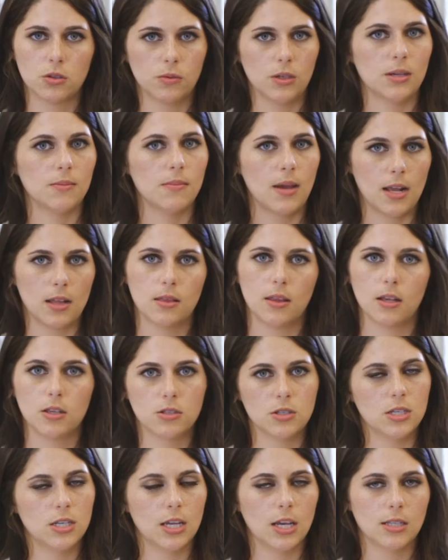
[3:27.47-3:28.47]
3 main
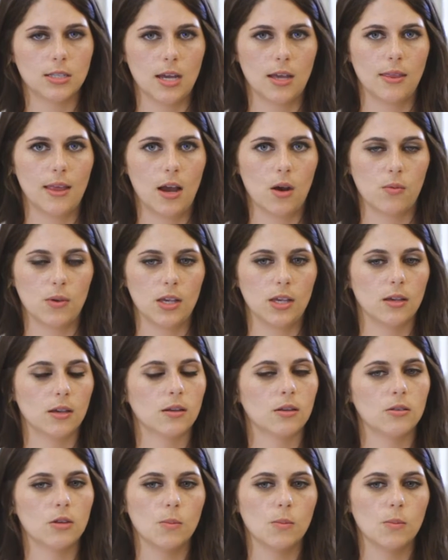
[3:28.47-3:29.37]
things you need to get done that week,